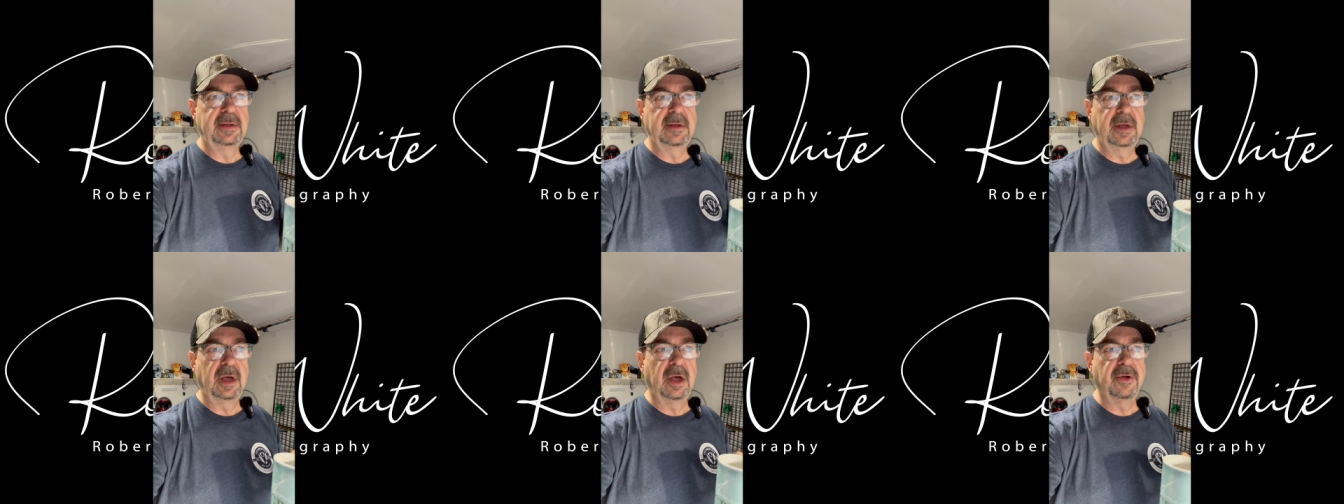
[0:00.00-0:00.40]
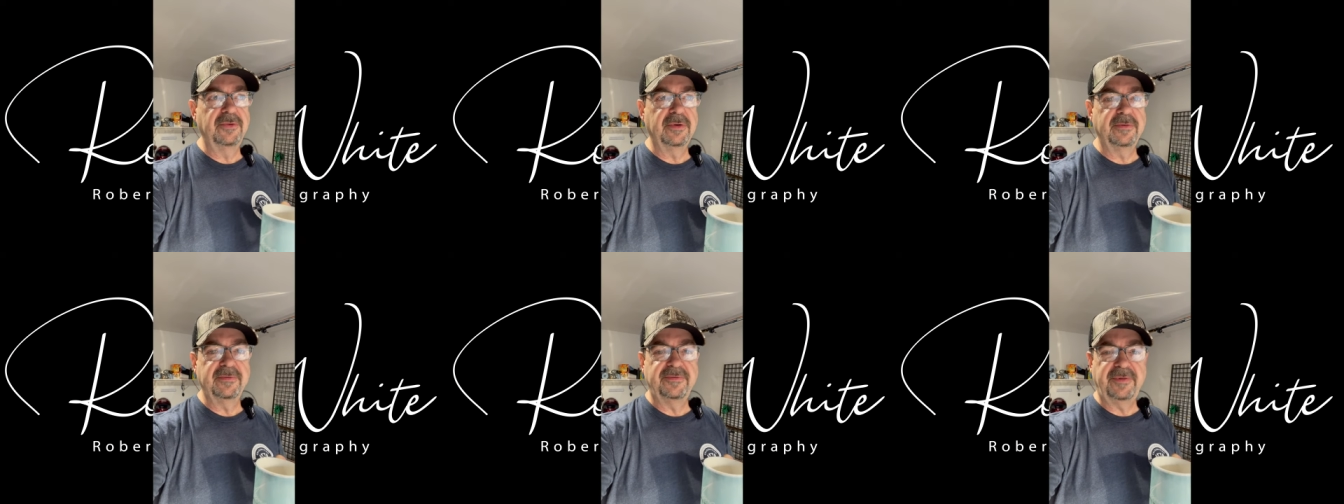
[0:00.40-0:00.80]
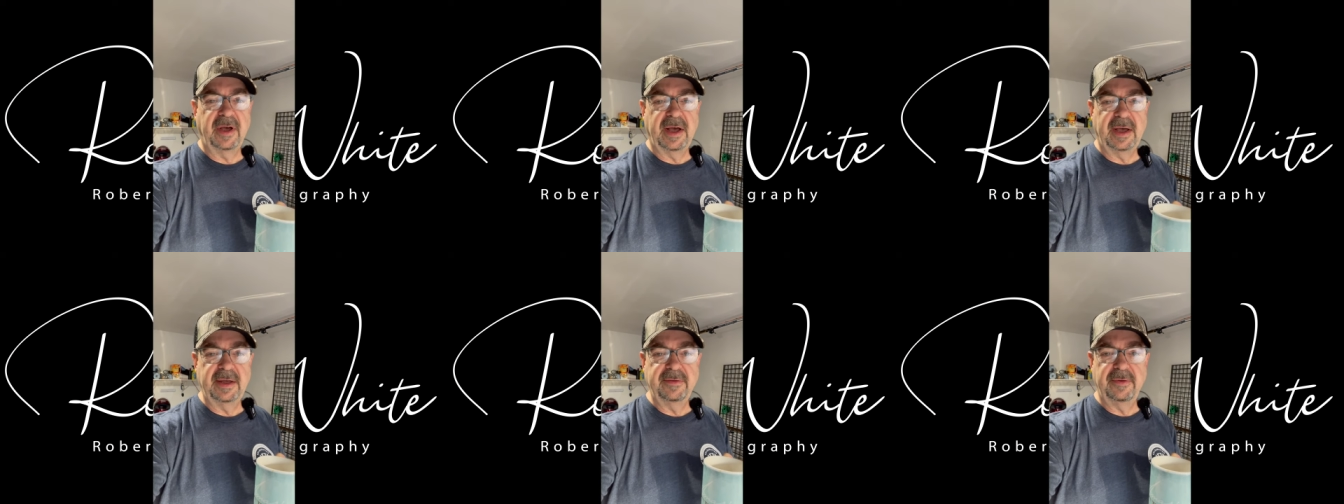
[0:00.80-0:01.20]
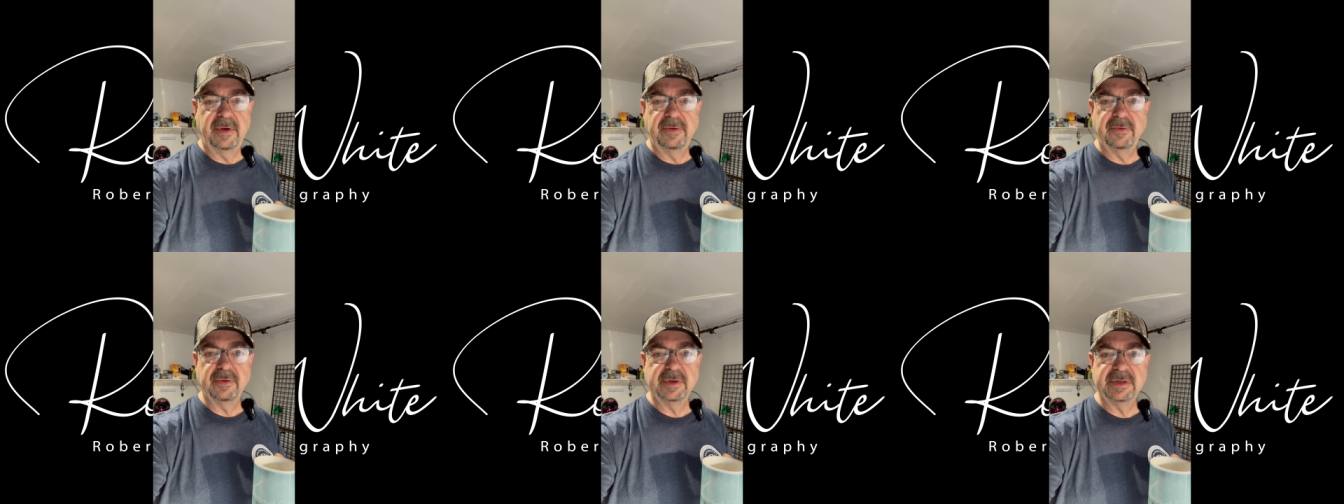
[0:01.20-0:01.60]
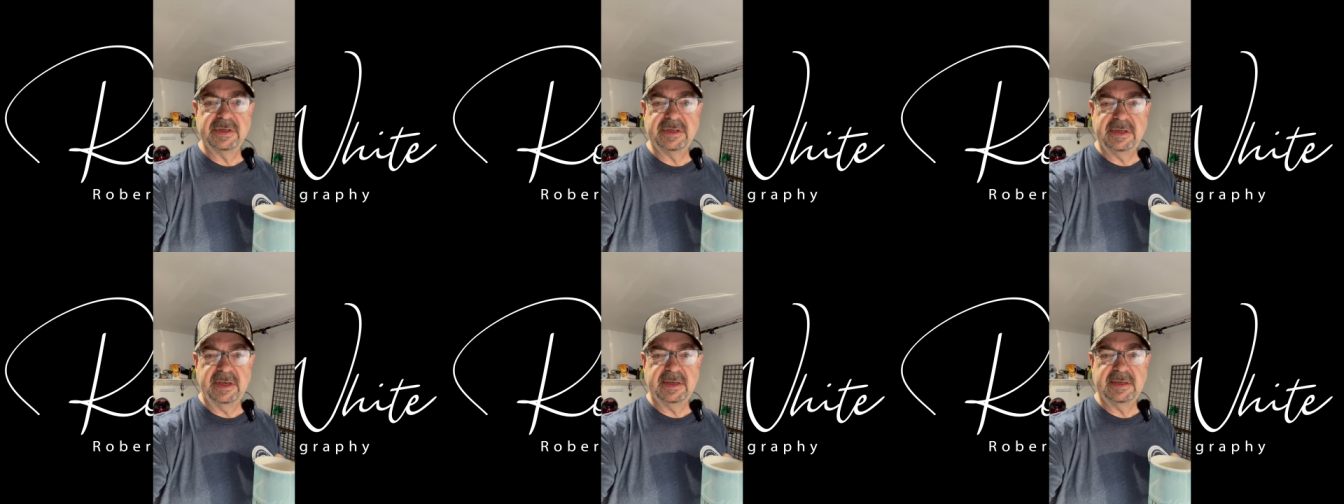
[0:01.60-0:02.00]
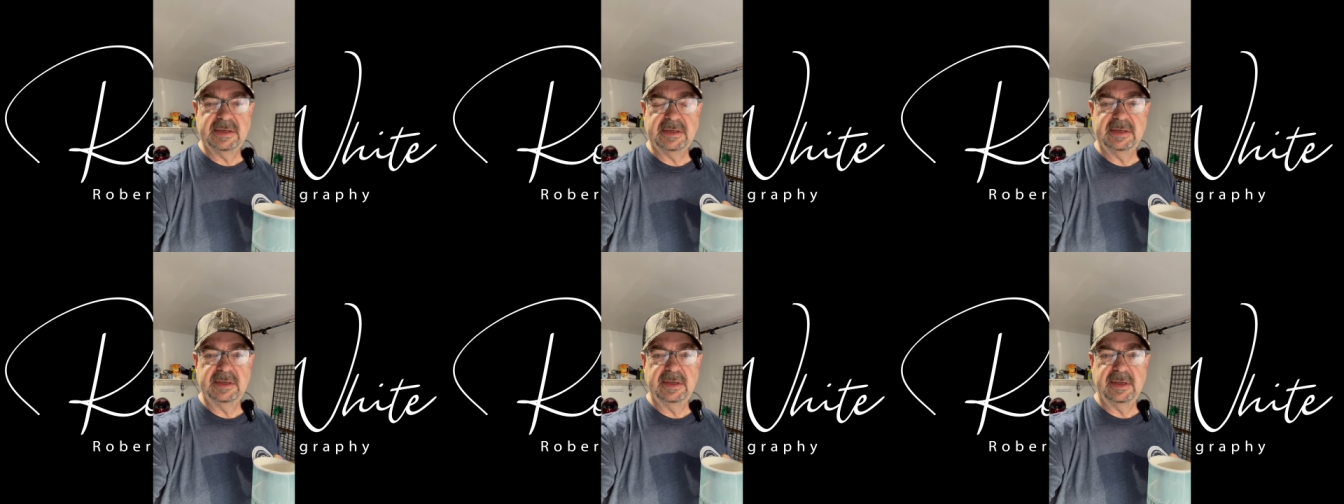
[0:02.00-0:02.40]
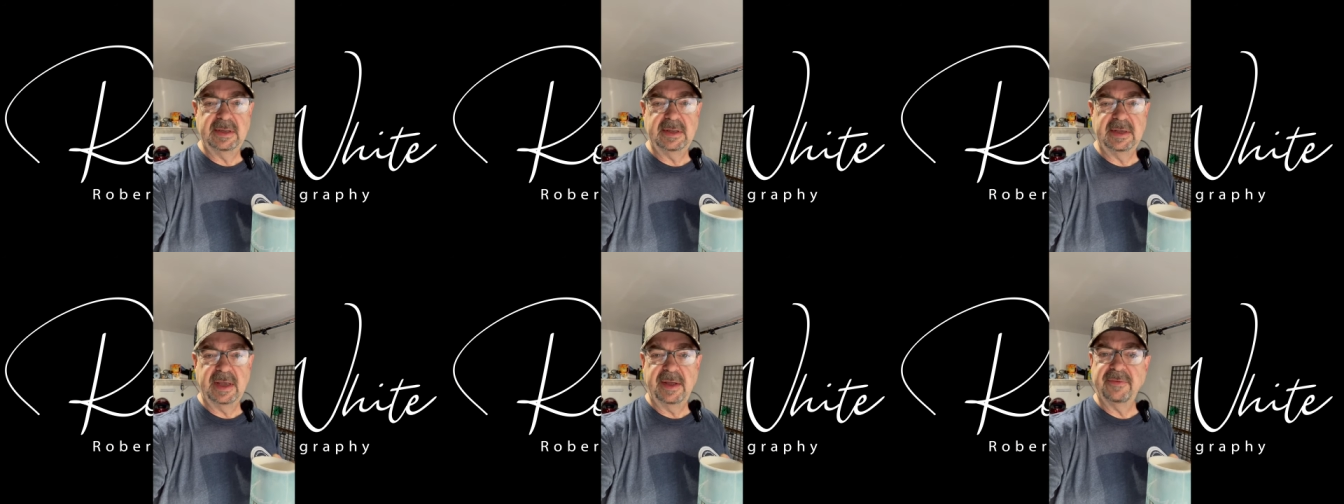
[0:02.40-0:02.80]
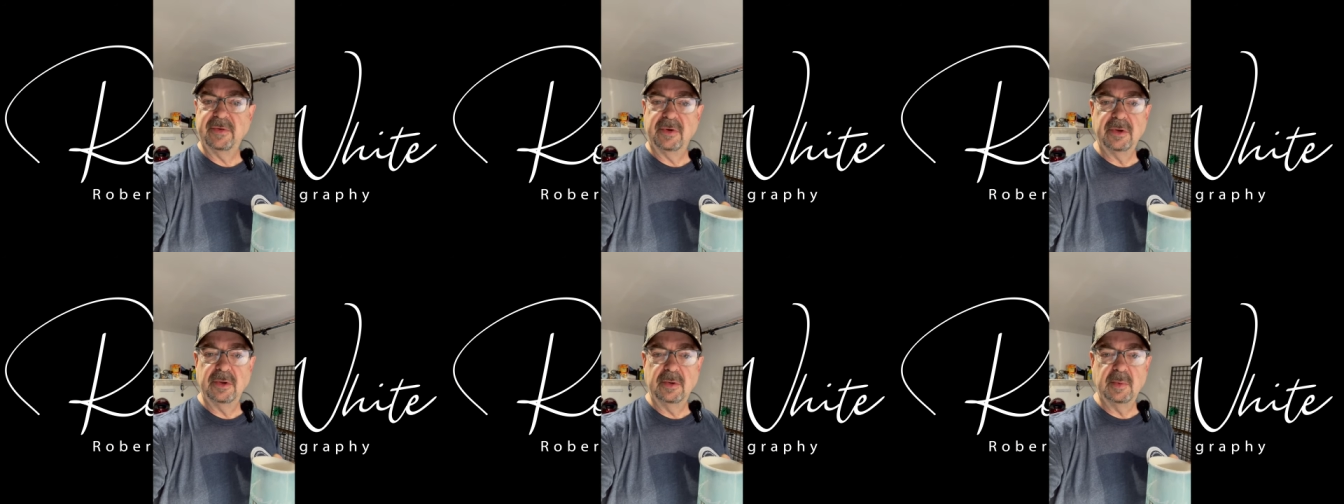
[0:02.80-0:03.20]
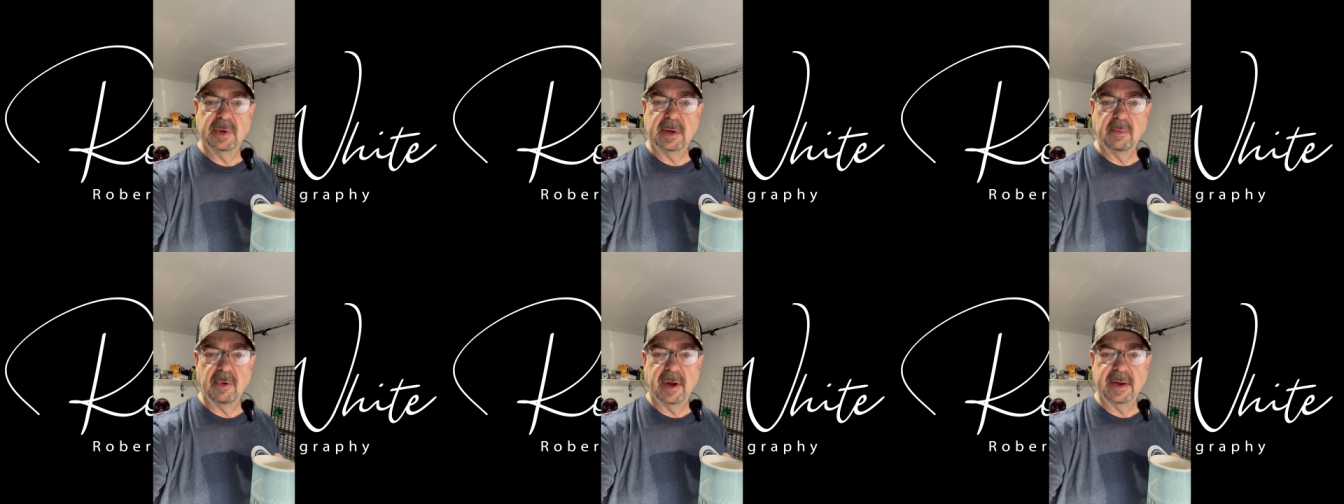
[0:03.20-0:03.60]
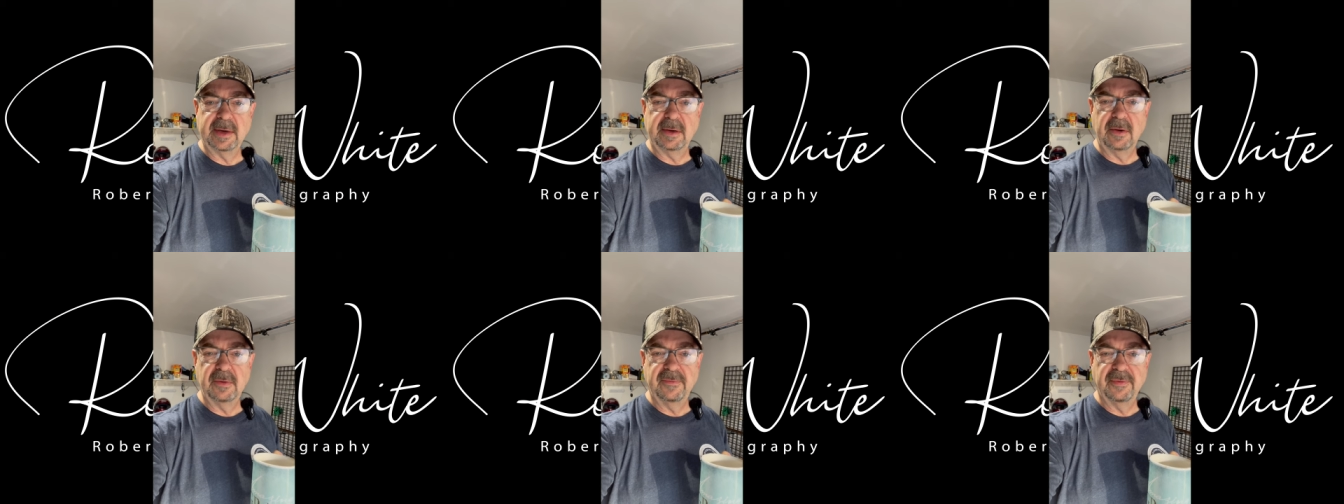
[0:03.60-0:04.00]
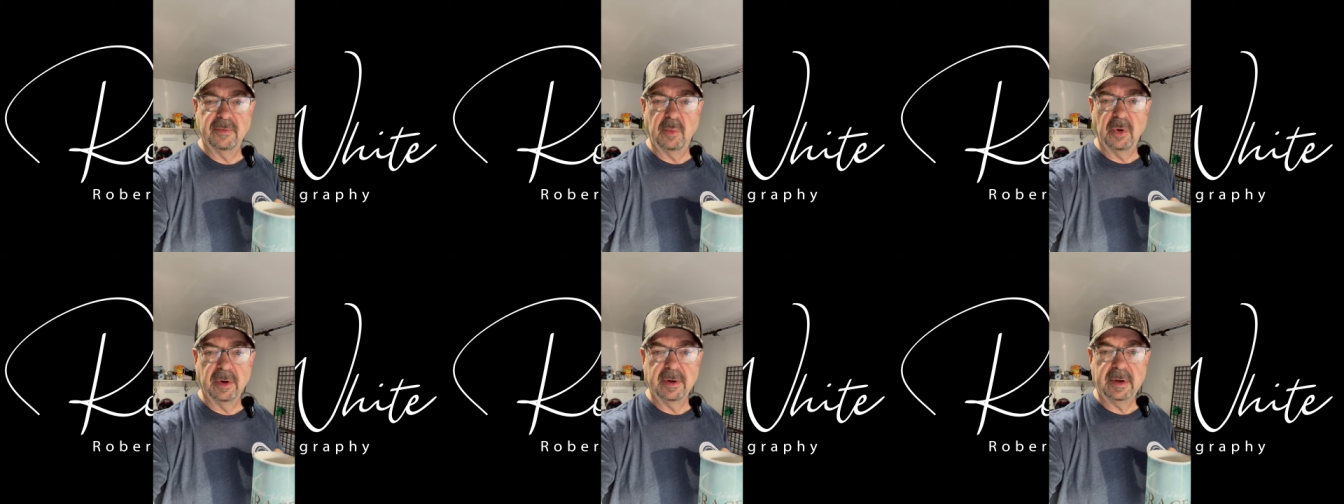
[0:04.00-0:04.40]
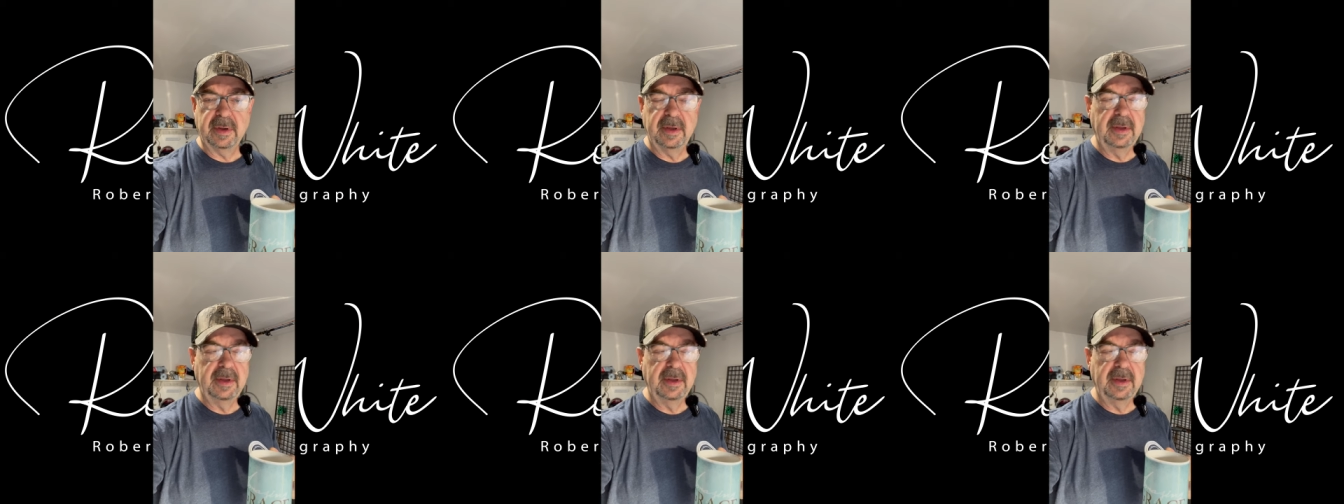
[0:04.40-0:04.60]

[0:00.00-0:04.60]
105, 106 in the afternoon when I'm riding home from work,